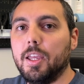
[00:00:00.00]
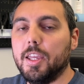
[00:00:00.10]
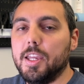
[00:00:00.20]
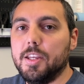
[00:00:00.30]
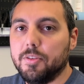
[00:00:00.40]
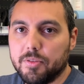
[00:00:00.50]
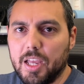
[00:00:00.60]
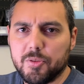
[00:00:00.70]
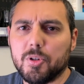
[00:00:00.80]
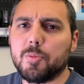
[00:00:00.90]
it
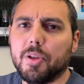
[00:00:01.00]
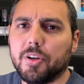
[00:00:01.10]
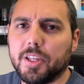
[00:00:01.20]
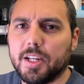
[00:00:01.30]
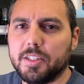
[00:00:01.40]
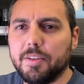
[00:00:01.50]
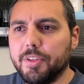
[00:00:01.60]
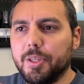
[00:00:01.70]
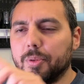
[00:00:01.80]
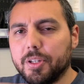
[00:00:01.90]
has much better
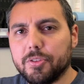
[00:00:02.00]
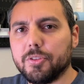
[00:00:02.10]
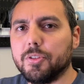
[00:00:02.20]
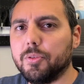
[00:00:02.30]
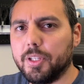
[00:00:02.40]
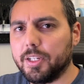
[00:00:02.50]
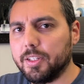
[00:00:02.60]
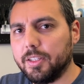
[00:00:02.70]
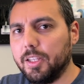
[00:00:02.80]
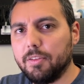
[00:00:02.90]
connectivity because there's no like
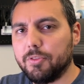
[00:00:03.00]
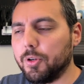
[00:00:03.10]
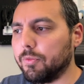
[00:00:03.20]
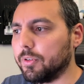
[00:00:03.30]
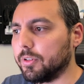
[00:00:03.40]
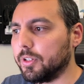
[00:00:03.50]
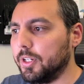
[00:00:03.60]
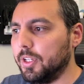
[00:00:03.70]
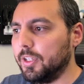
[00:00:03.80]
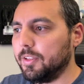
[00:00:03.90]
leftover
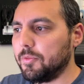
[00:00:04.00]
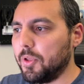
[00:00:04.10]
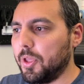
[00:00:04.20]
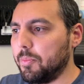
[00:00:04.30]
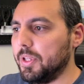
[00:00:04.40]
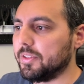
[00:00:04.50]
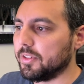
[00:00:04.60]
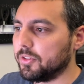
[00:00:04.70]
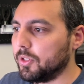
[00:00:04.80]
uh, pieces.